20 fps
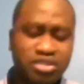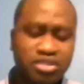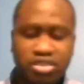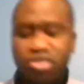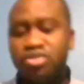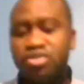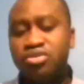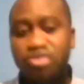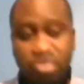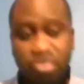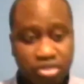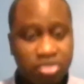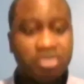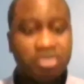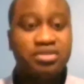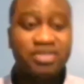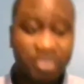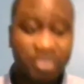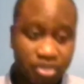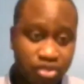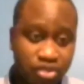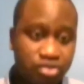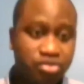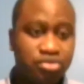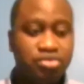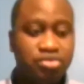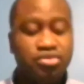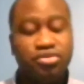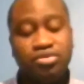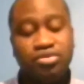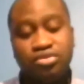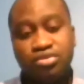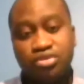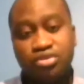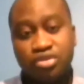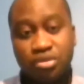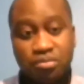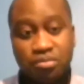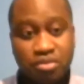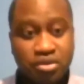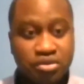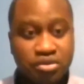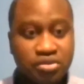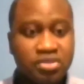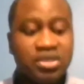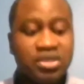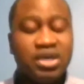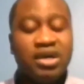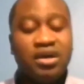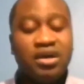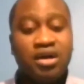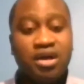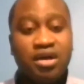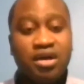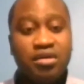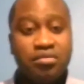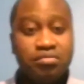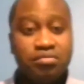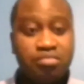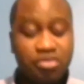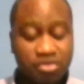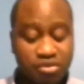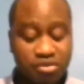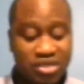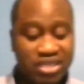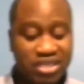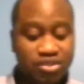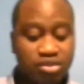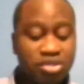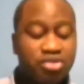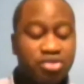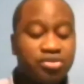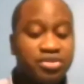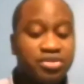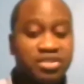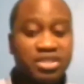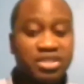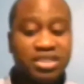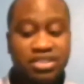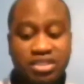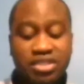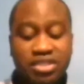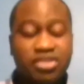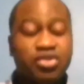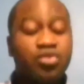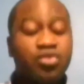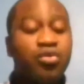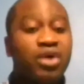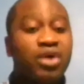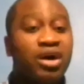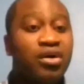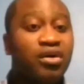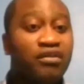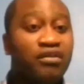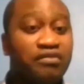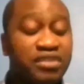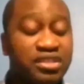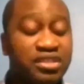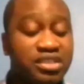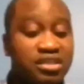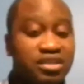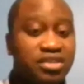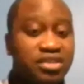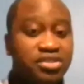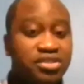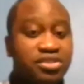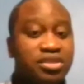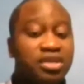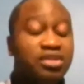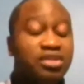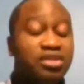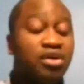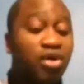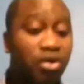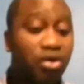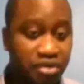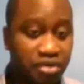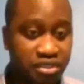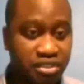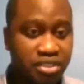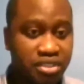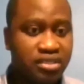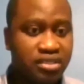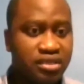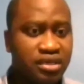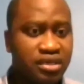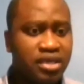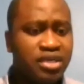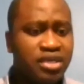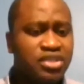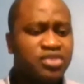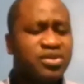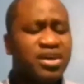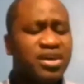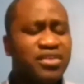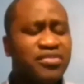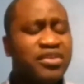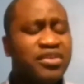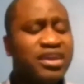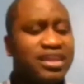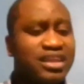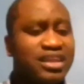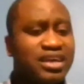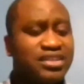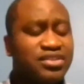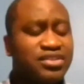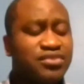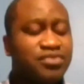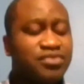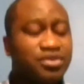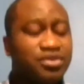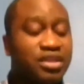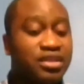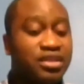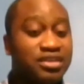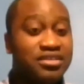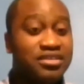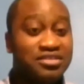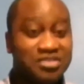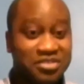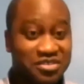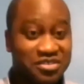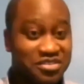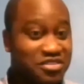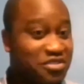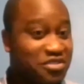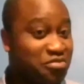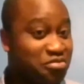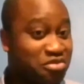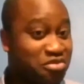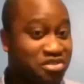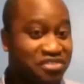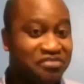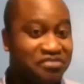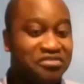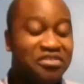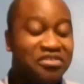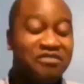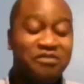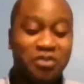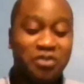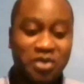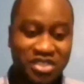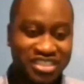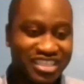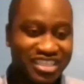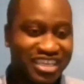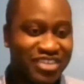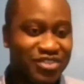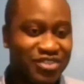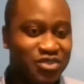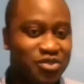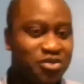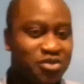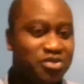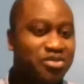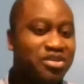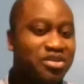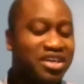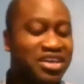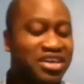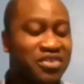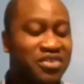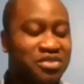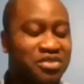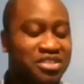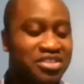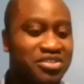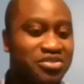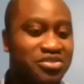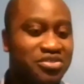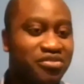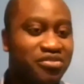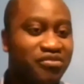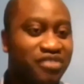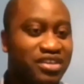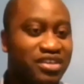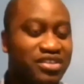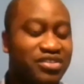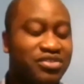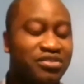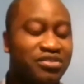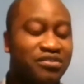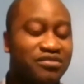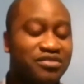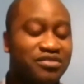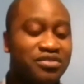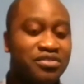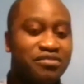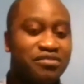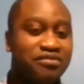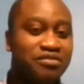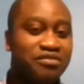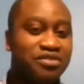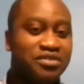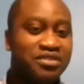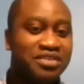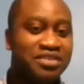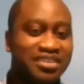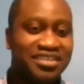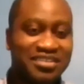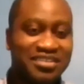institution needs to do to support postgraduate researchers who are of international origin. So I think that's really just a brief of what I do within the University of Salford.